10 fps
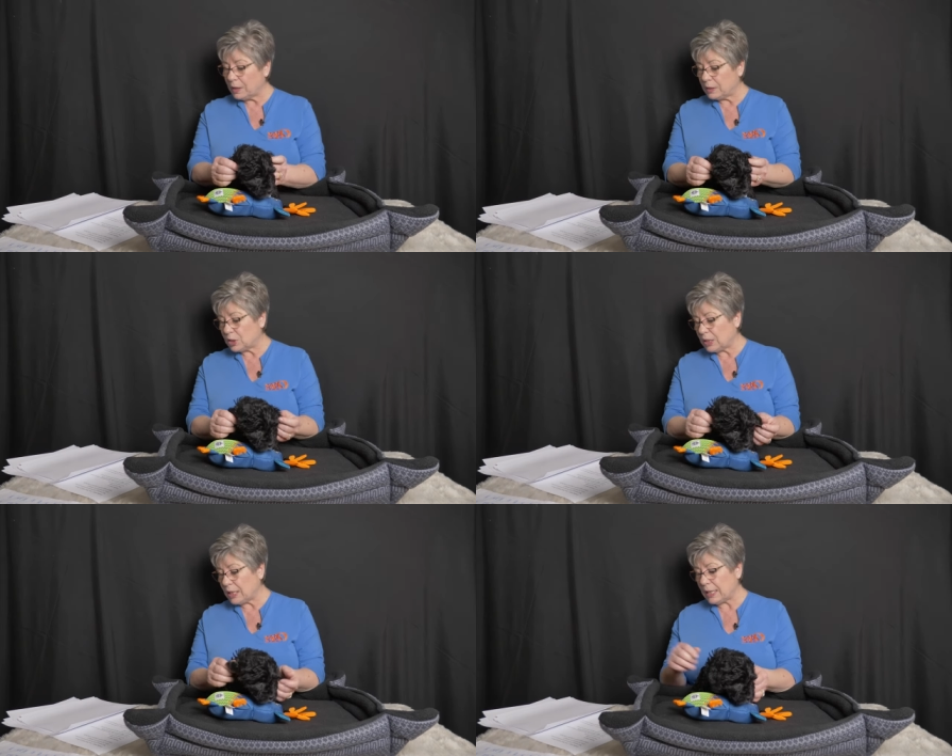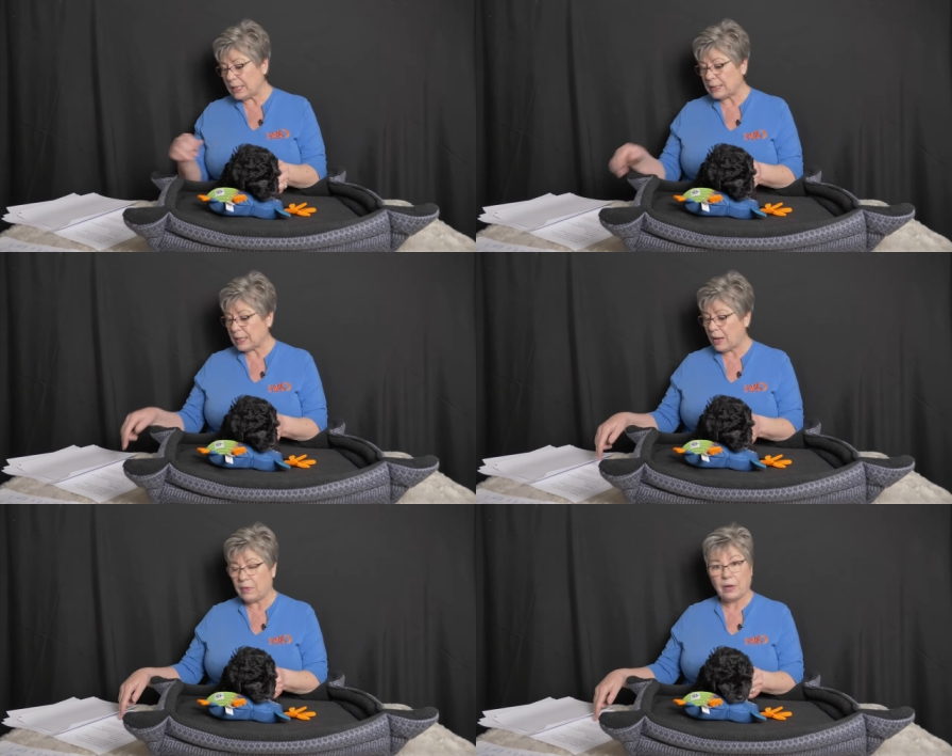she is
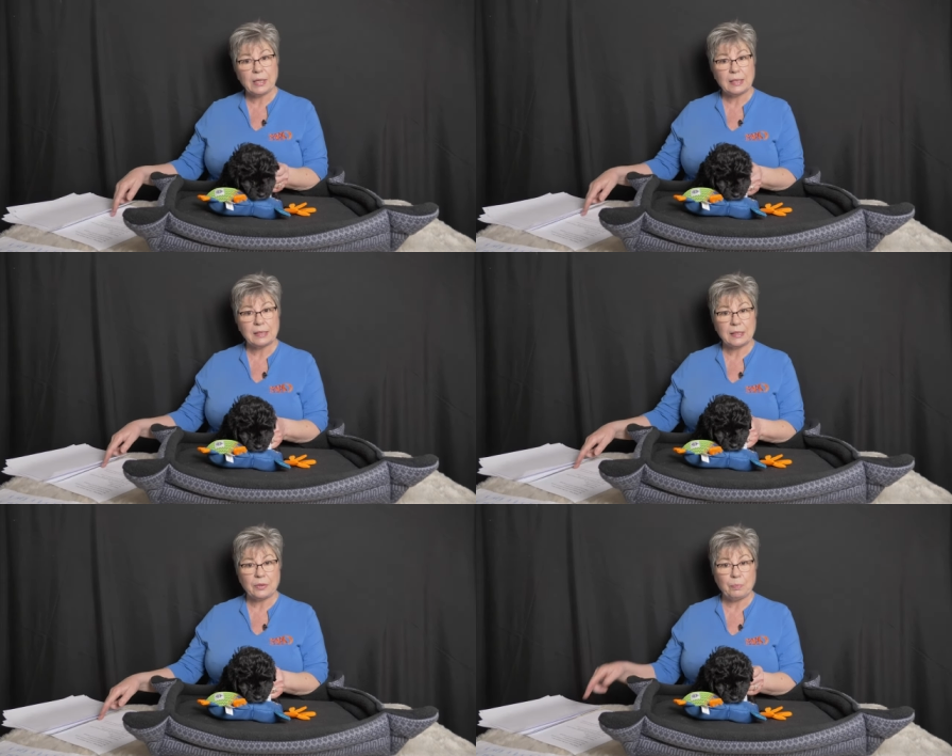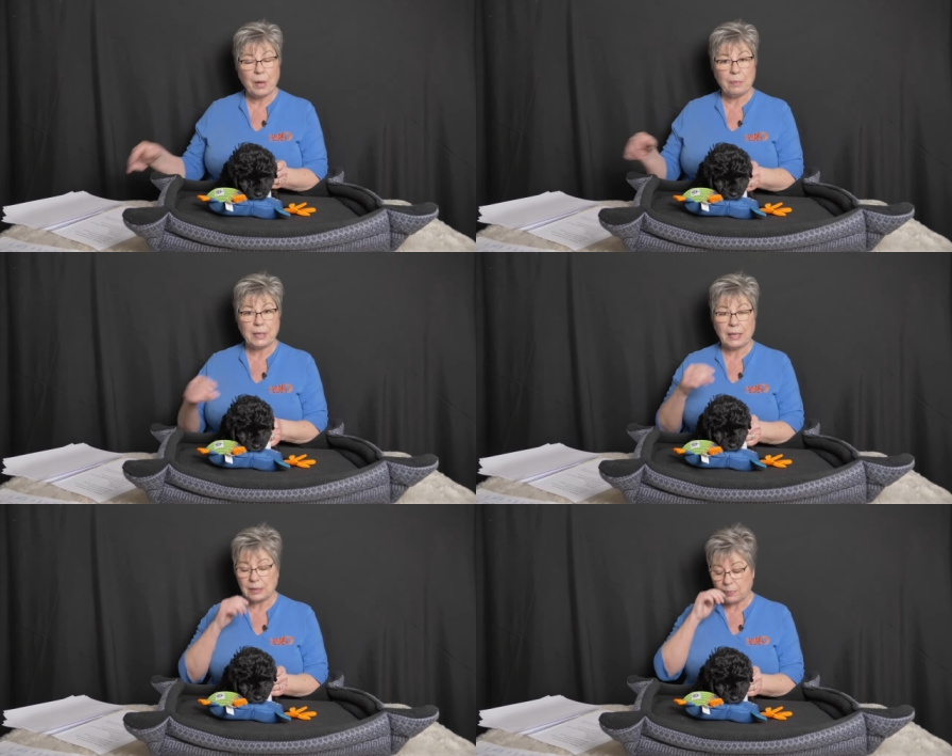a very considered
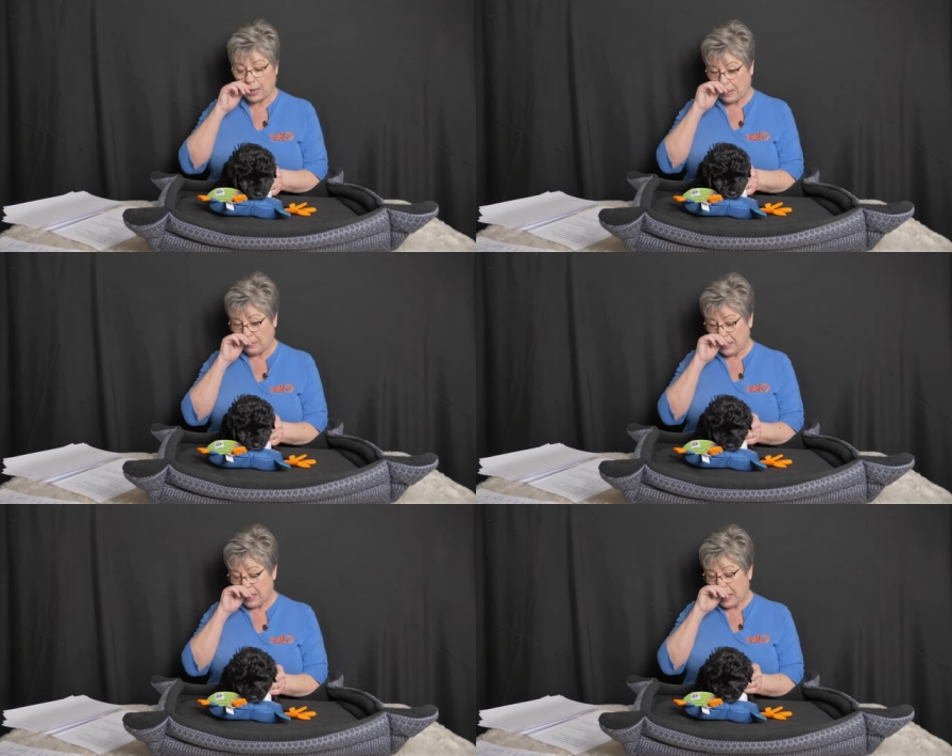puppy as well.